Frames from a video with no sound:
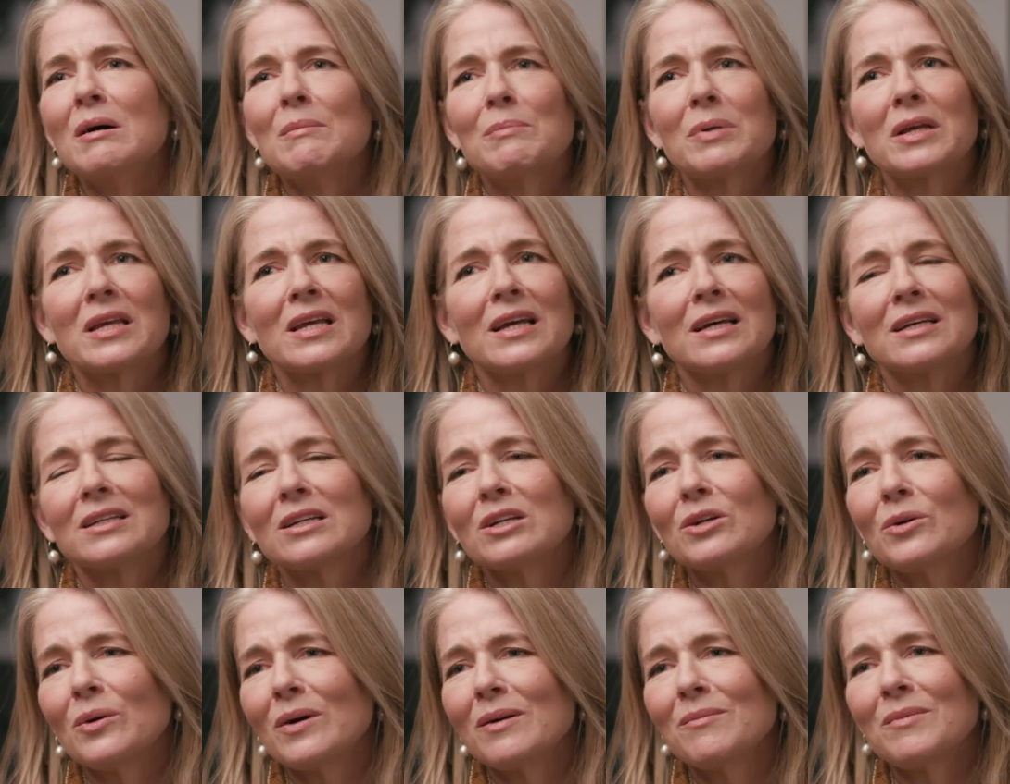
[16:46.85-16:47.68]
But yeah,
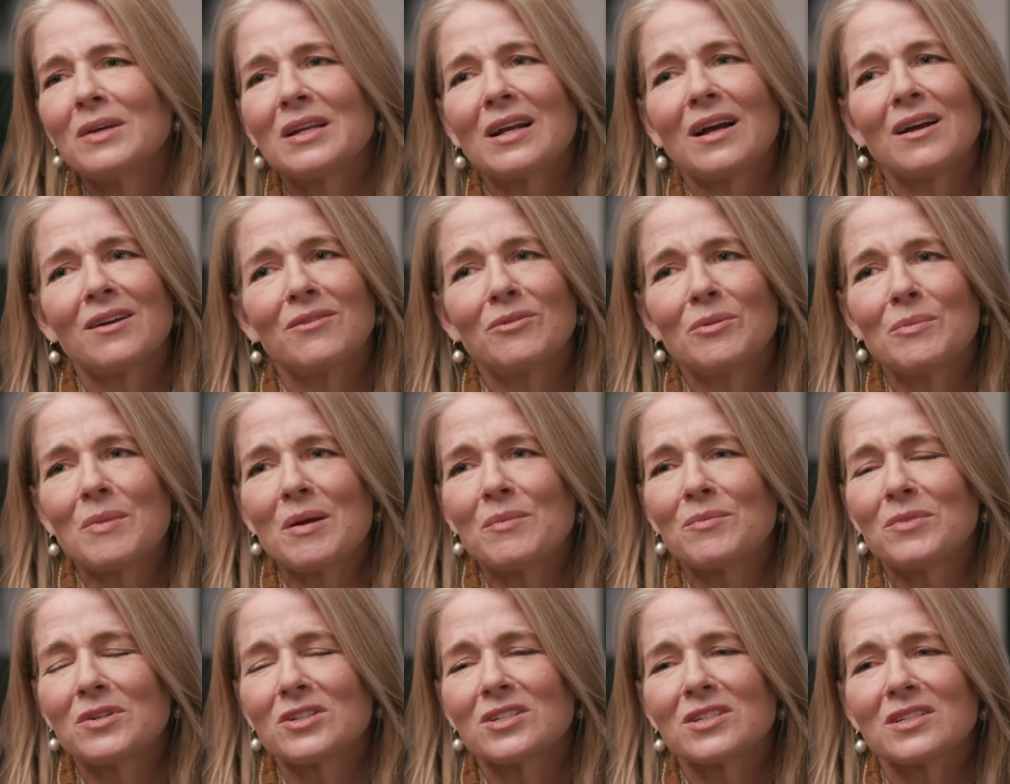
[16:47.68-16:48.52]
no, I mean, I
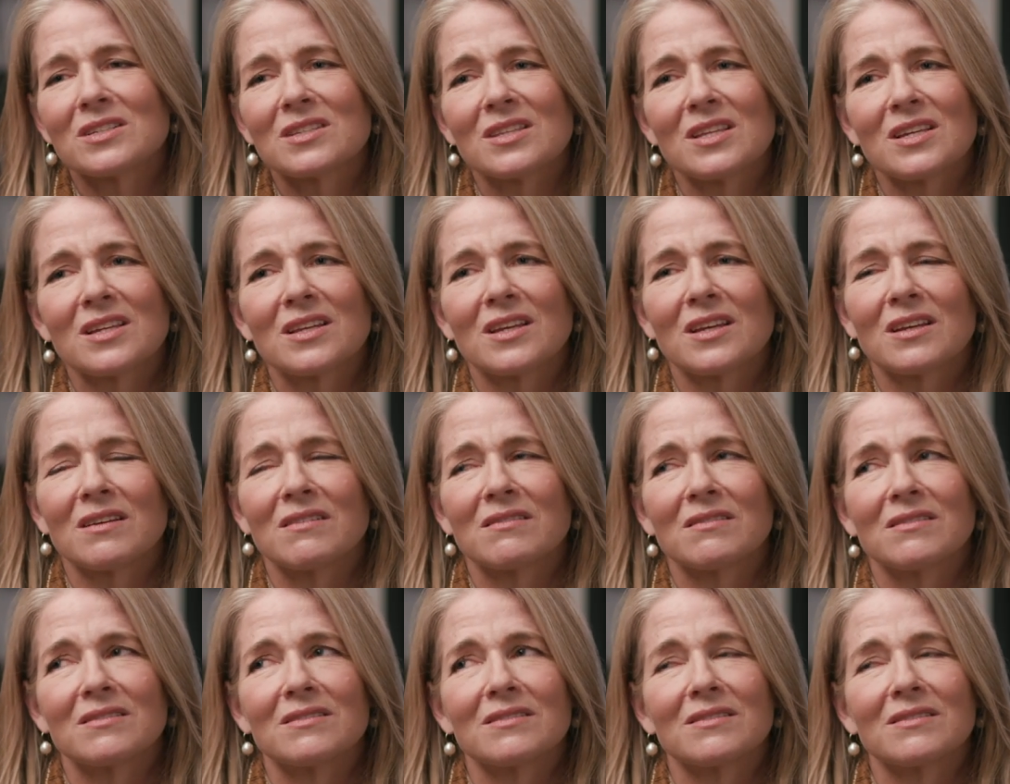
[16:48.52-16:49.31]
remember just thinking,